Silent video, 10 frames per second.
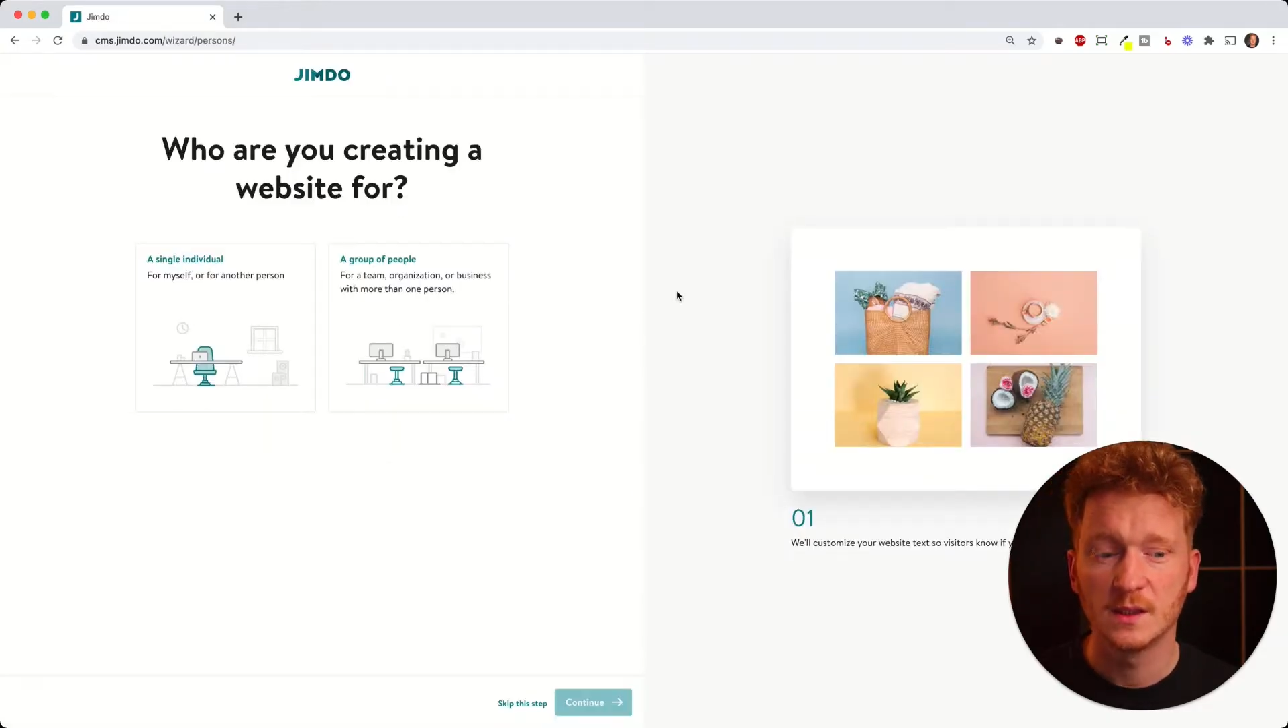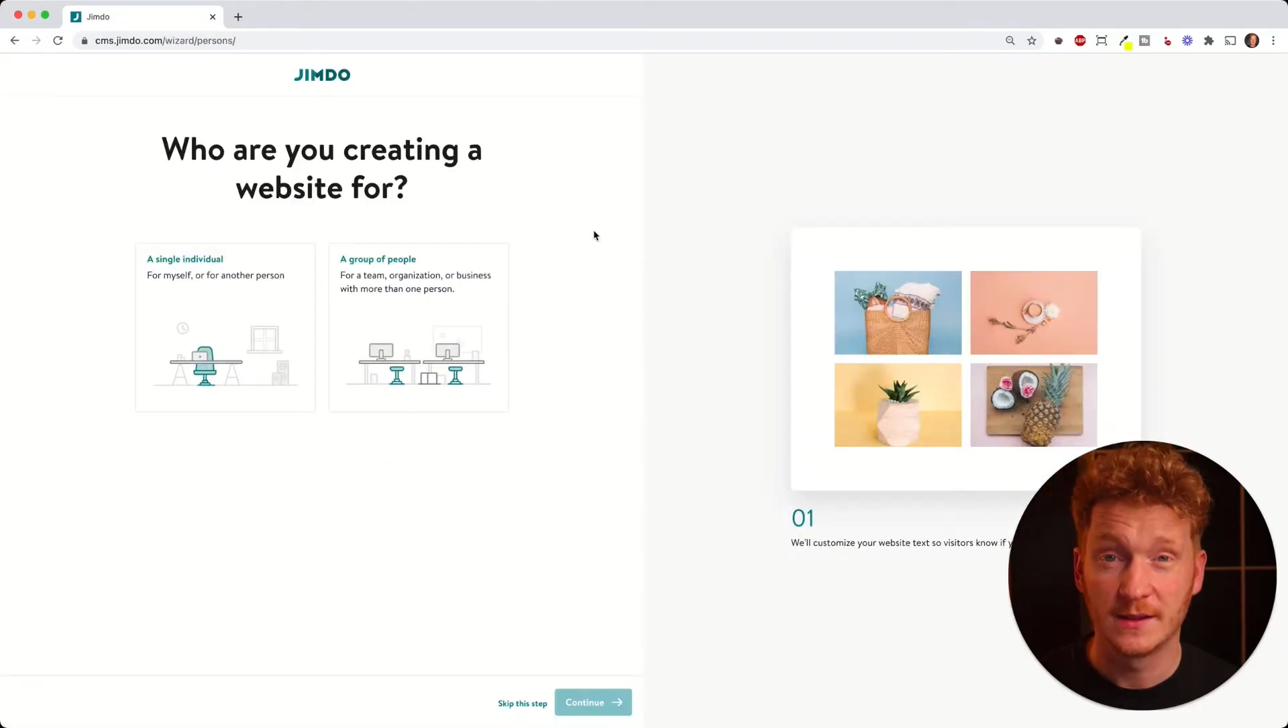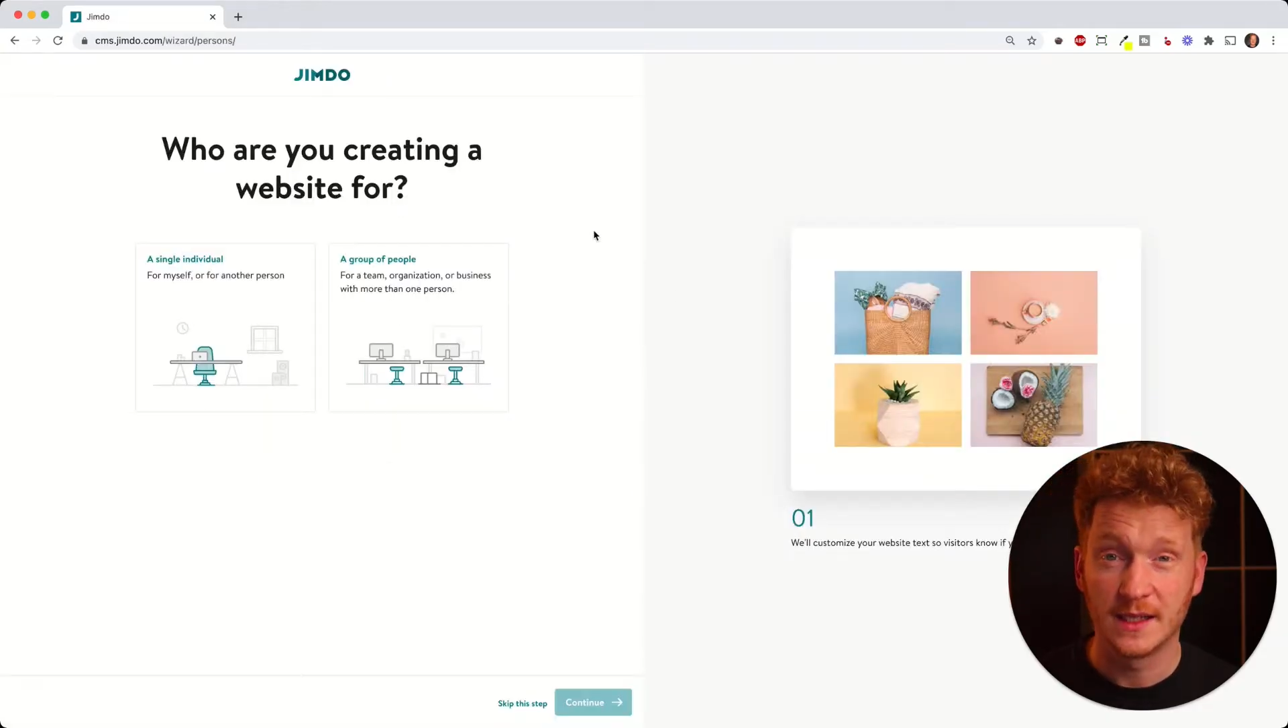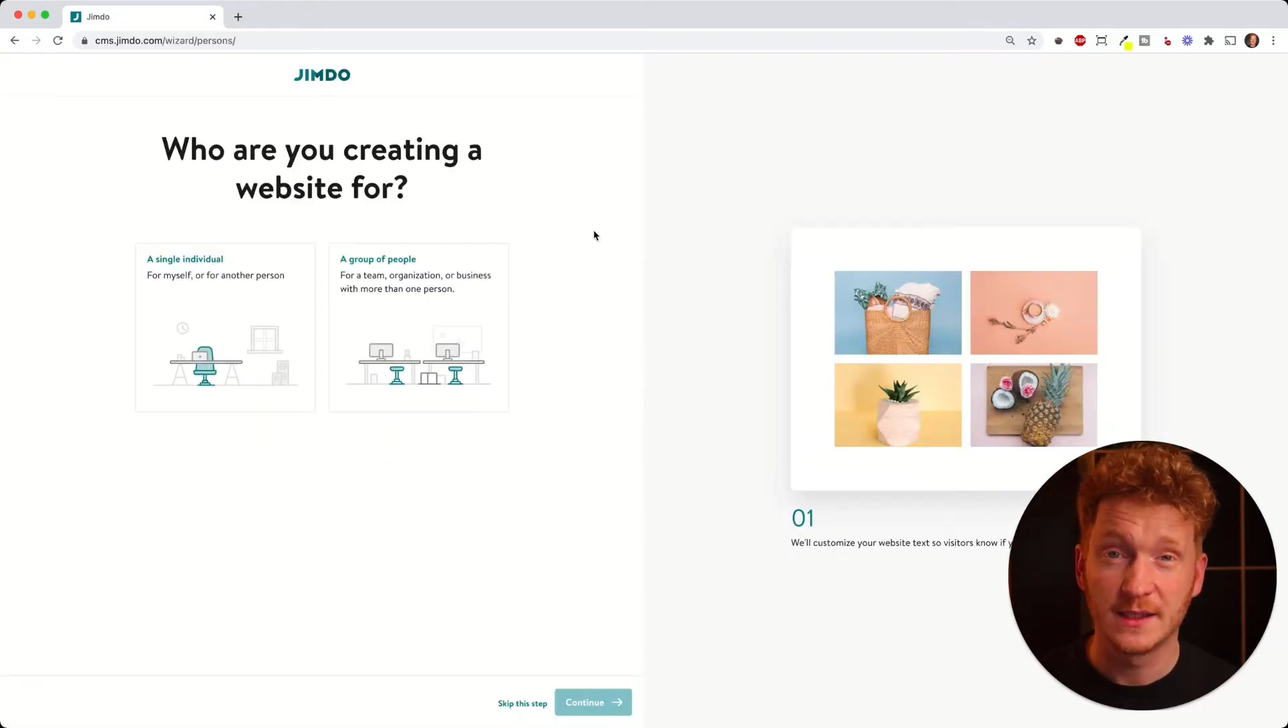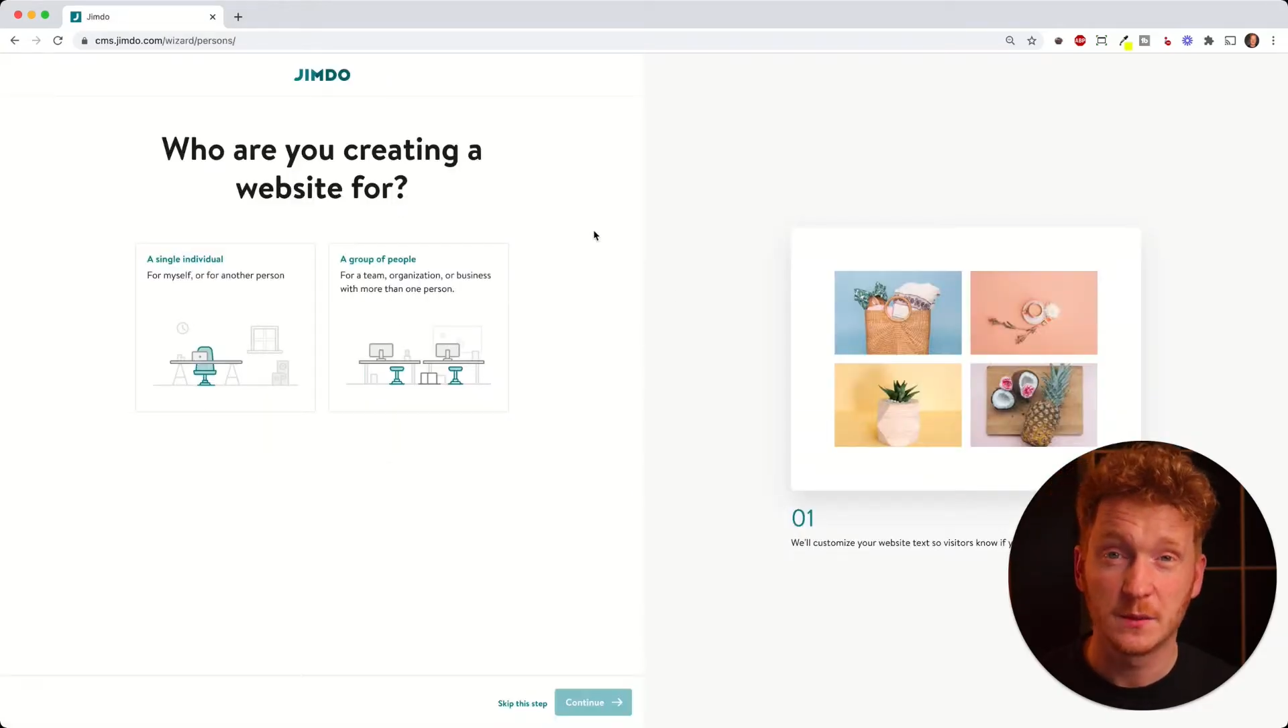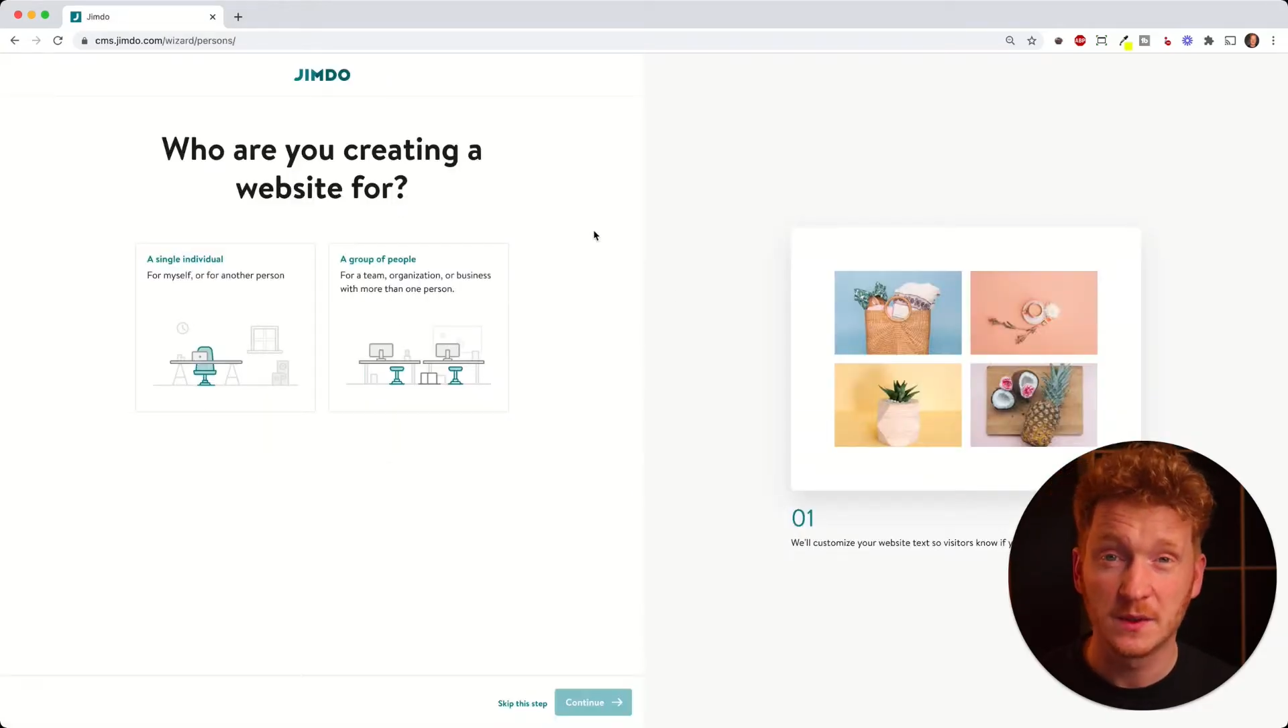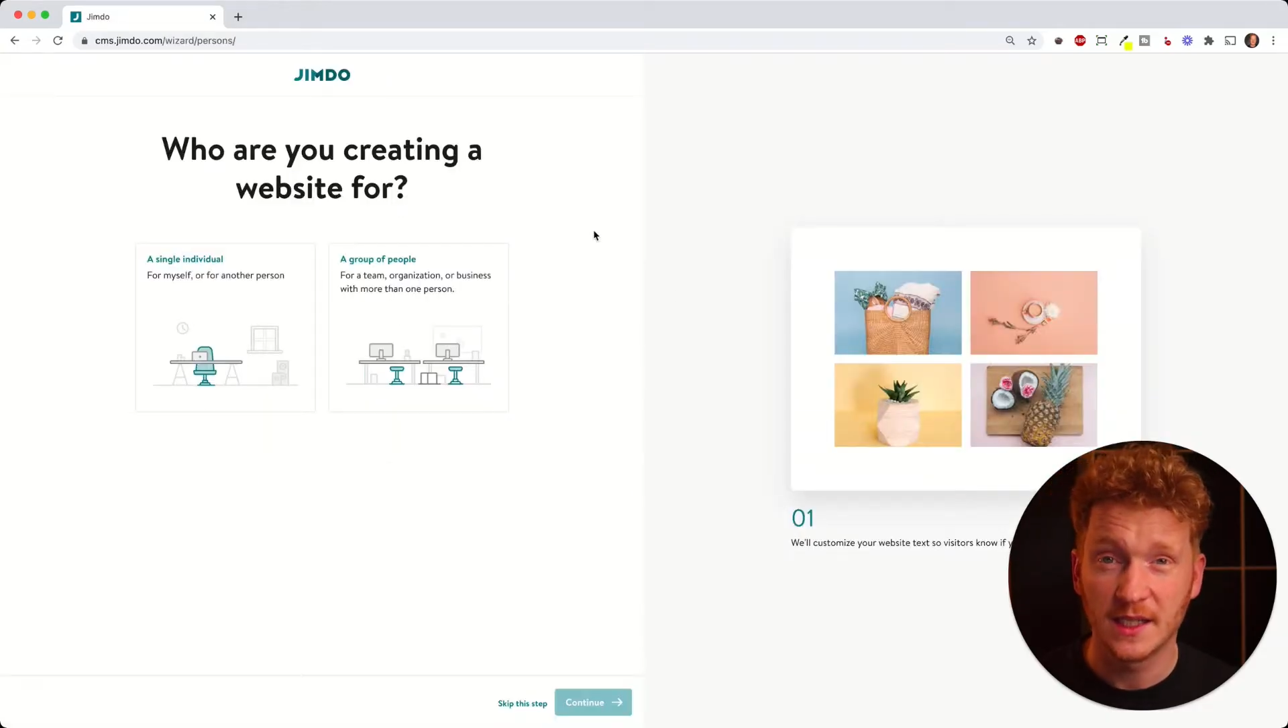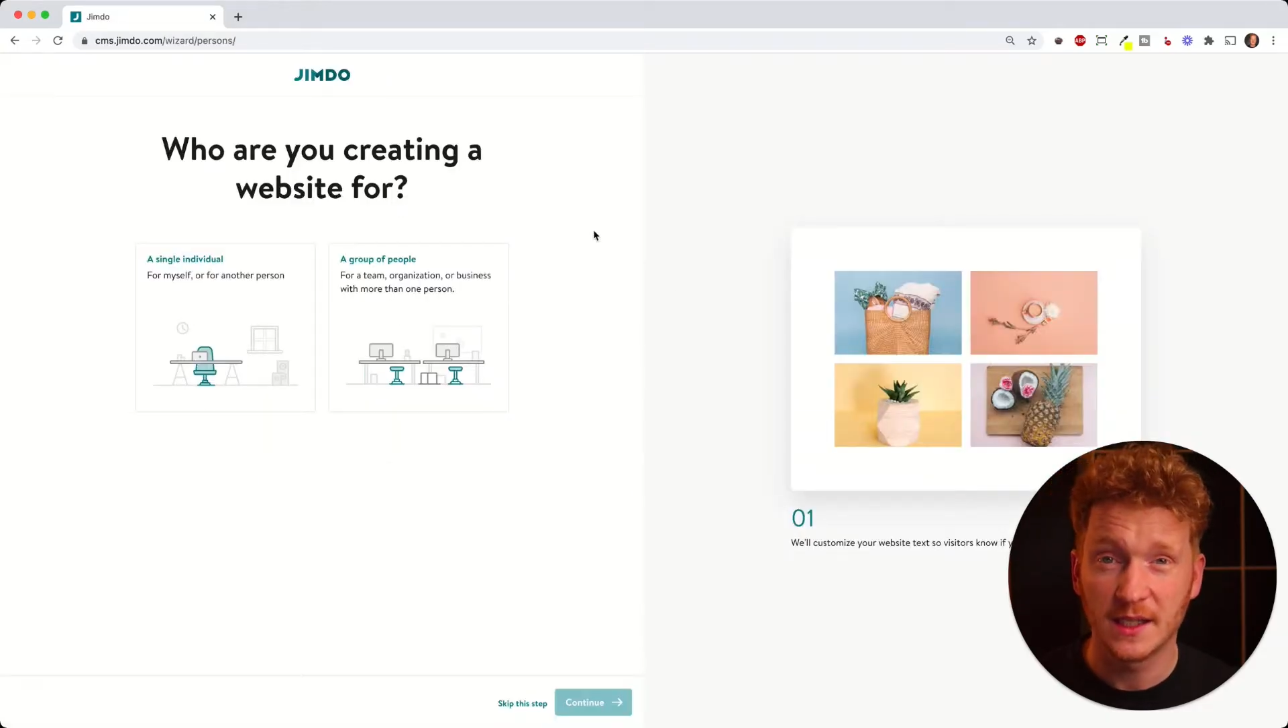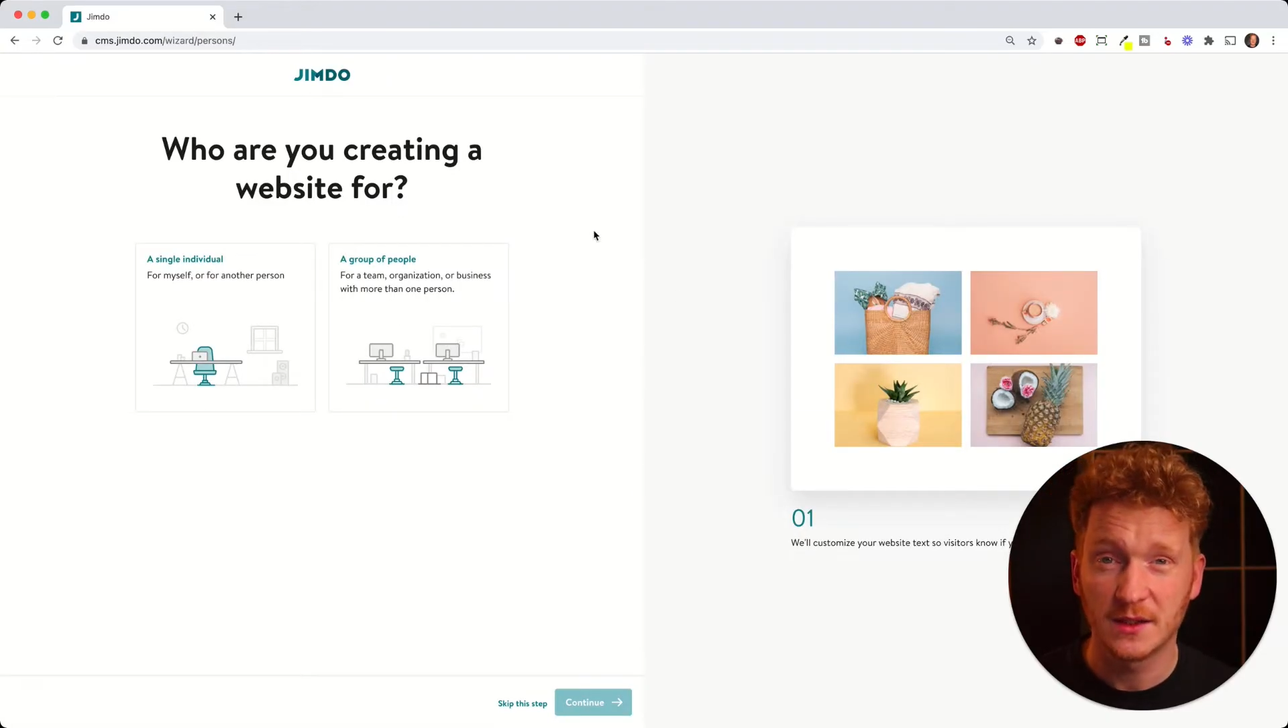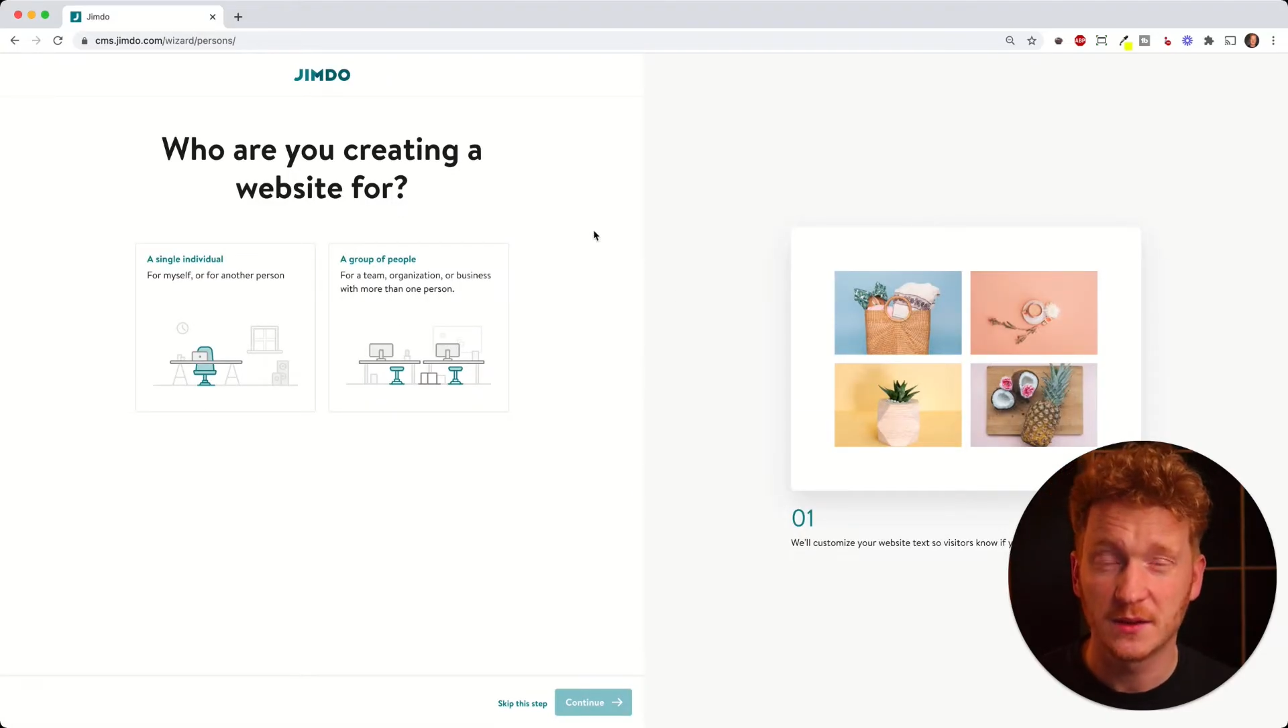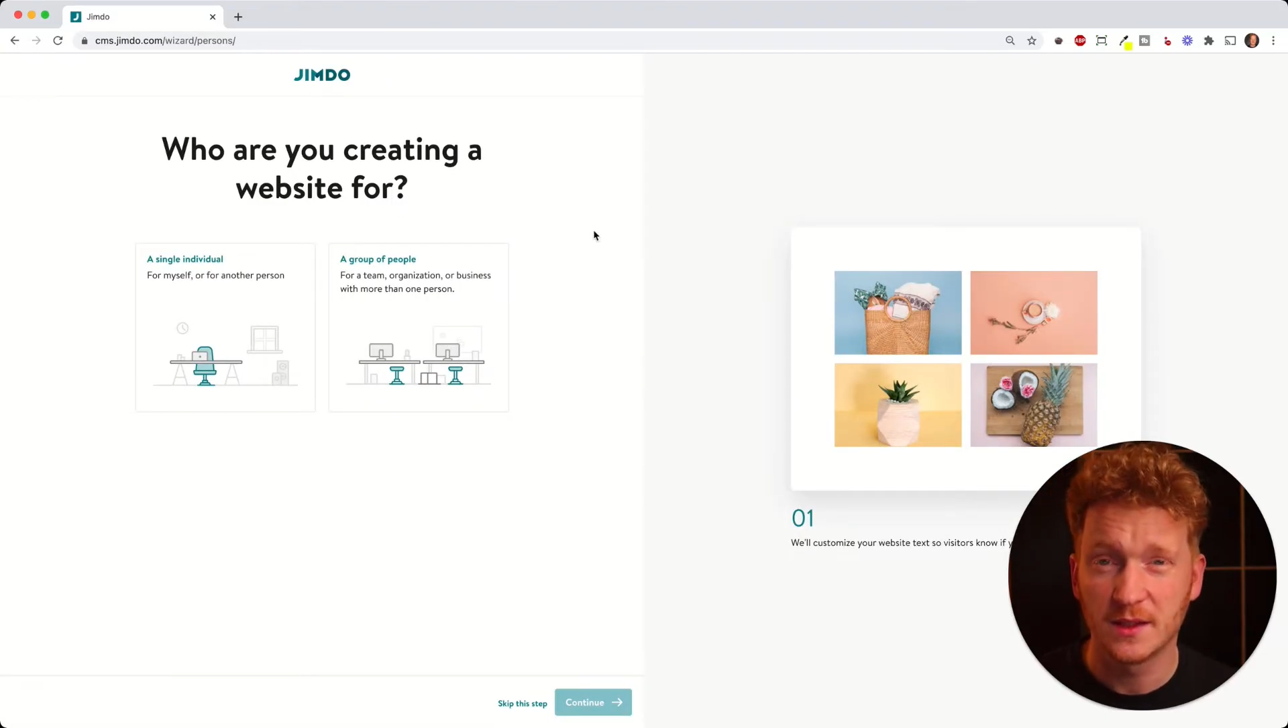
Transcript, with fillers: Then it will take you